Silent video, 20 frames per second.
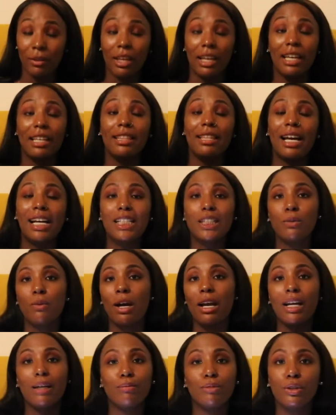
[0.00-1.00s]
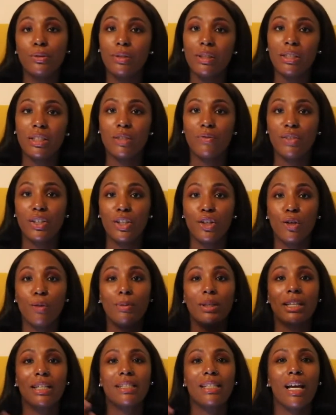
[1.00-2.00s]
And that's why I'm doing this video,
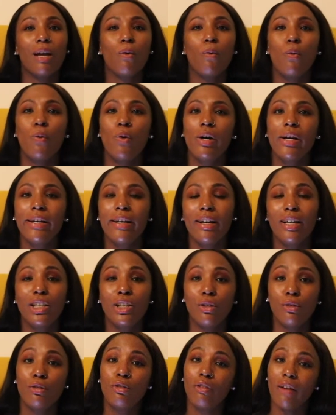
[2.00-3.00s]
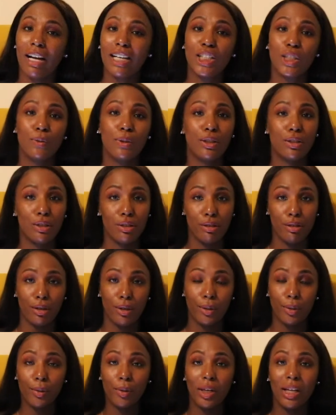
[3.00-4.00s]
because I want a new graduate to
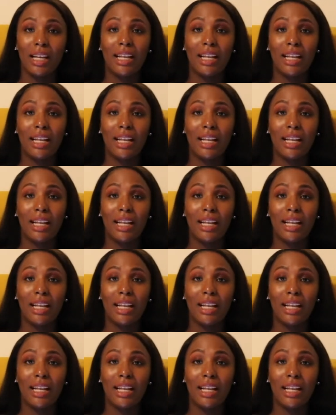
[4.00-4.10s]
know